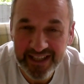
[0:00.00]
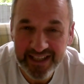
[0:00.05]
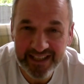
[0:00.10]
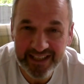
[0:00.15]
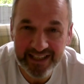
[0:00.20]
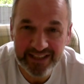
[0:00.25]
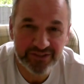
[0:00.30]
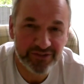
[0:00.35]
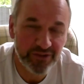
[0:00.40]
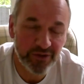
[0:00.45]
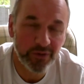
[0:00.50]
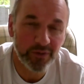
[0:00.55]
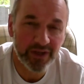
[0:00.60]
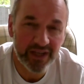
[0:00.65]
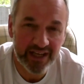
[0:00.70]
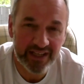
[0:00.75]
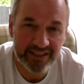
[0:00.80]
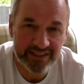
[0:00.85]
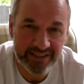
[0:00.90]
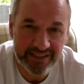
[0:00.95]
It has no
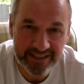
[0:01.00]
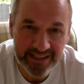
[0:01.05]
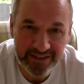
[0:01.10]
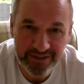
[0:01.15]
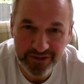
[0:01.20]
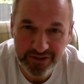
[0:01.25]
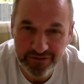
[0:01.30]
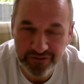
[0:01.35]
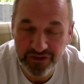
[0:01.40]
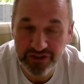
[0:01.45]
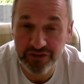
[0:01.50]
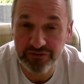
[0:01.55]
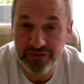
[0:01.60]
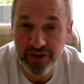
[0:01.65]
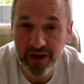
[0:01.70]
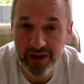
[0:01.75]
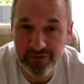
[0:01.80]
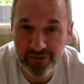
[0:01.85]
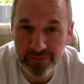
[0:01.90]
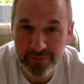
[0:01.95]
kind of sense of
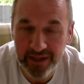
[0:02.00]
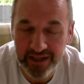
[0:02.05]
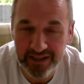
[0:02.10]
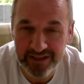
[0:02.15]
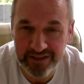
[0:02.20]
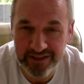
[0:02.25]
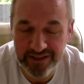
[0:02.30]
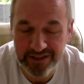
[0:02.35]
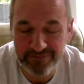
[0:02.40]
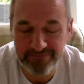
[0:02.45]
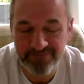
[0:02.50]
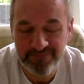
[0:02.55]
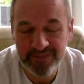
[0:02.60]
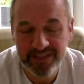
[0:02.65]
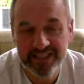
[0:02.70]
survival mechanism.